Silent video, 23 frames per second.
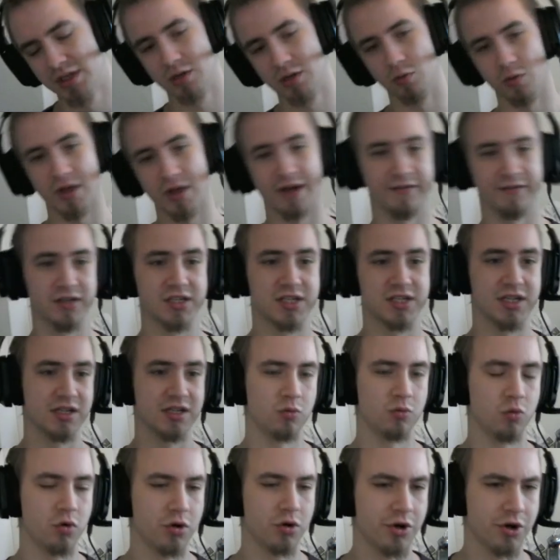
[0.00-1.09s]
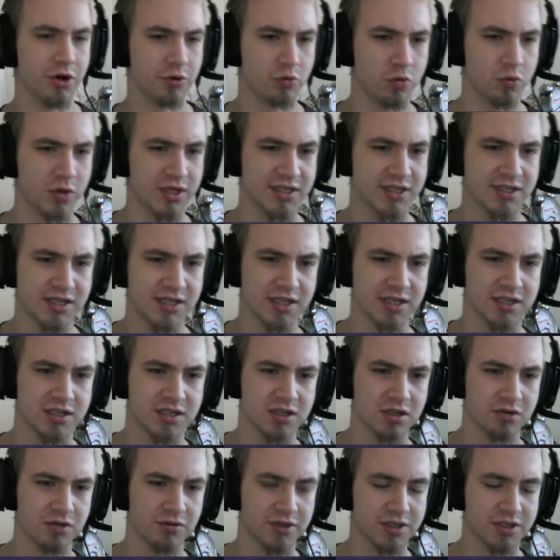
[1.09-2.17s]
We haven't seen the warrior quest yet,
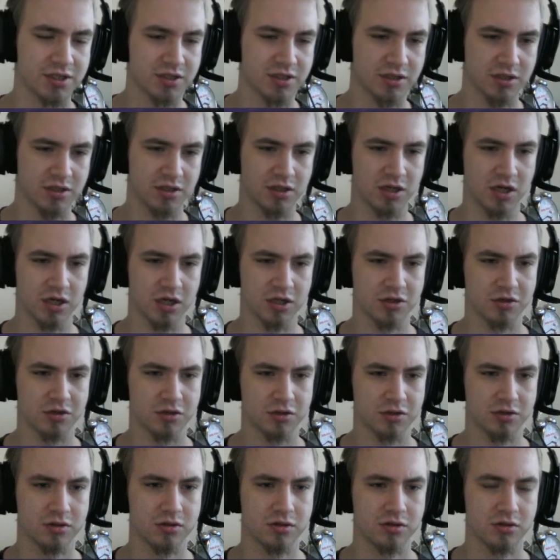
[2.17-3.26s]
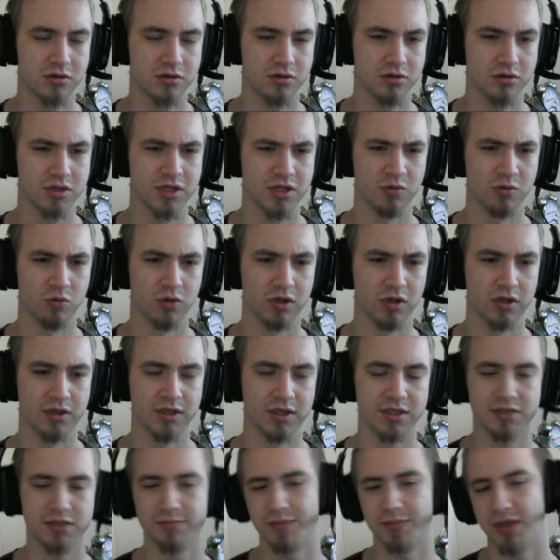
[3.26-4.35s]
so it's hard to see will
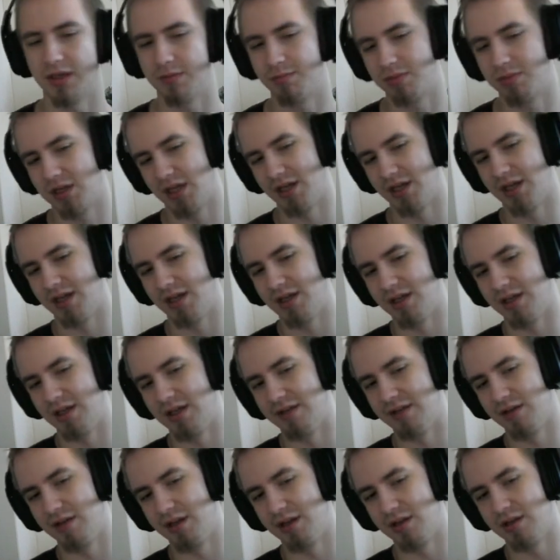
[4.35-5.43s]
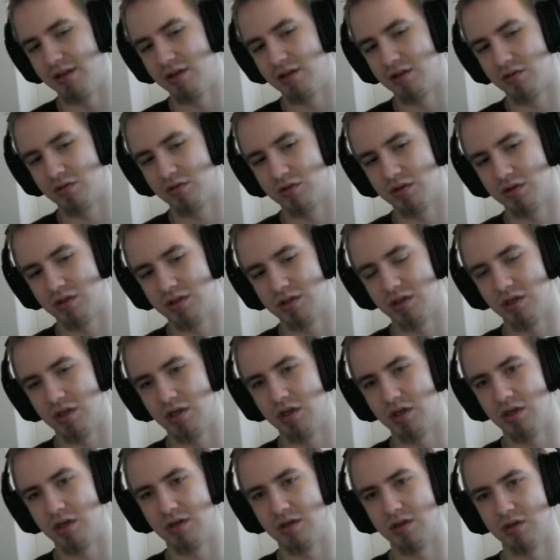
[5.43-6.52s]
this be played even in the
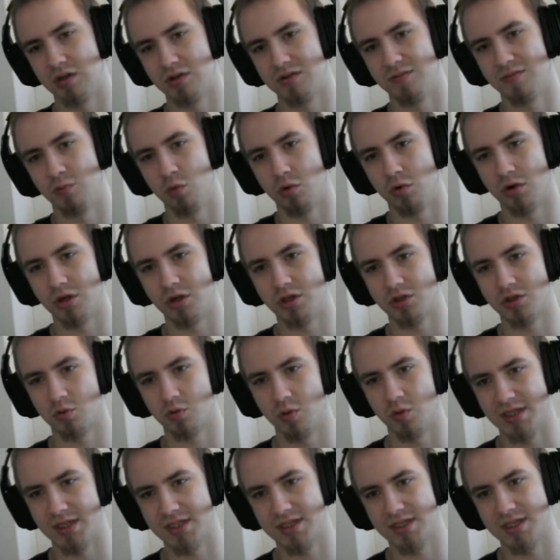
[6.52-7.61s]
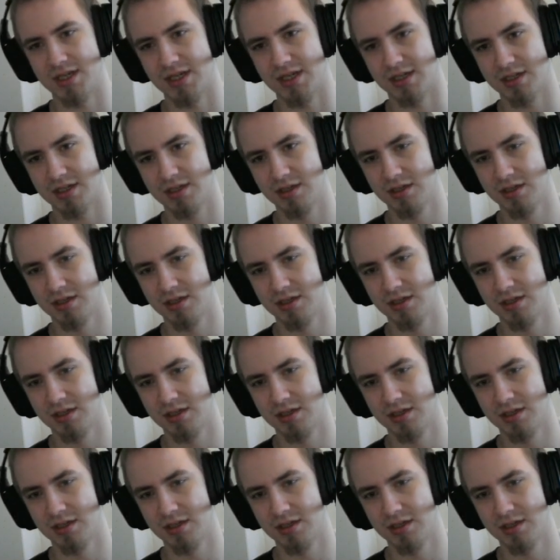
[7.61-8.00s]
warrior's quest deck.